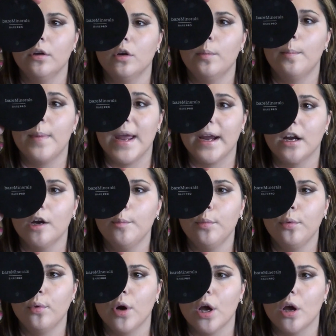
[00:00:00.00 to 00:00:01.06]
Bare
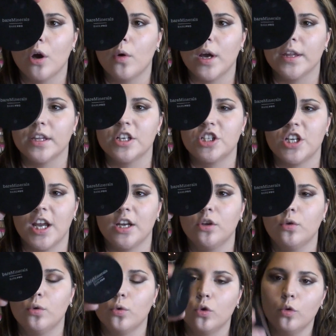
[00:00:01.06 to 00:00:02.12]
Pro in the shade
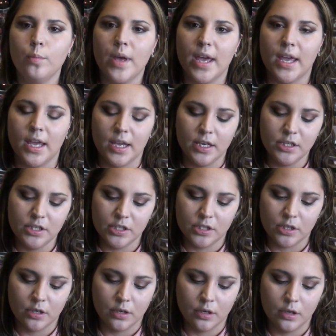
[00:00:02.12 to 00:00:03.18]
Cool Beige.
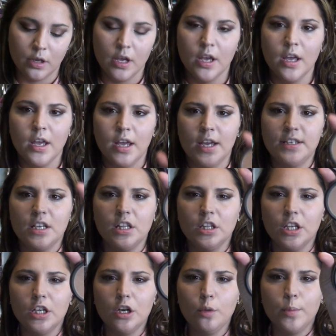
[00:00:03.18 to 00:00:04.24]
It's a
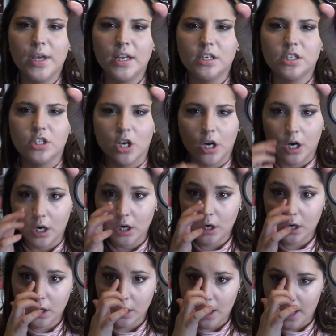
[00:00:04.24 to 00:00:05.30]
little bit
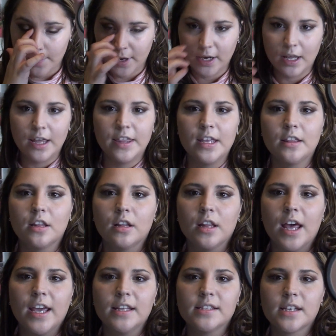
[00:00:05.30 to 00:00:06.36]
dark. I mean, I think the
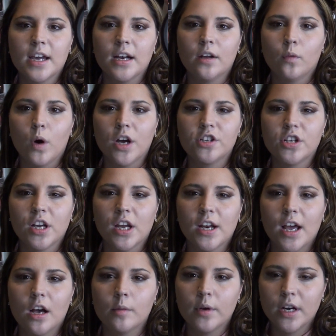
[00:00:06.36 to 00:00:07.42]
light's kind of washing it
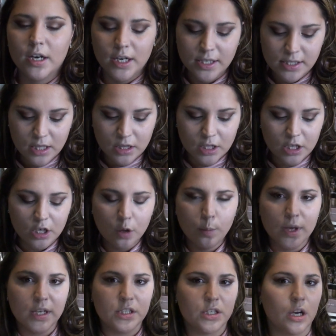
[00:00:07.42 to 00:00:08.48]
out, but it is a little
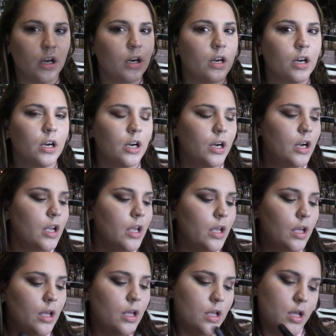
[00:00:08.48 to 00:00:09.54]
bit darker.
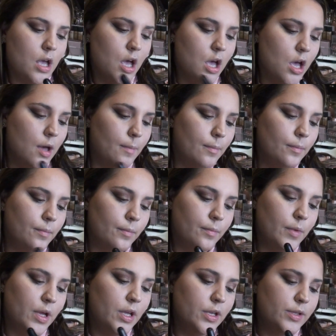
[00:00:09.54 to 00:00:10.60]
So
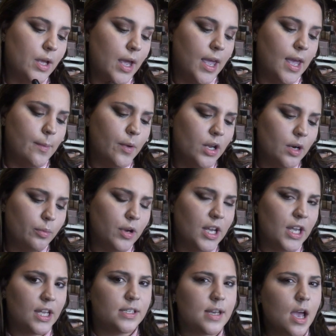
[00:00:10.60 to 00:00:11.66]
I am going to bring
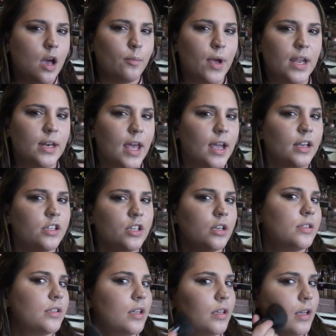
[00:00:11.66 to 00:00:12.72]
it down my neck
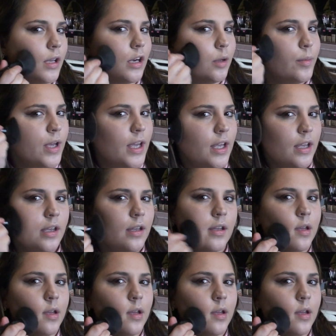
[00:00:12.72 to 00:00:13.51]
just a little bit.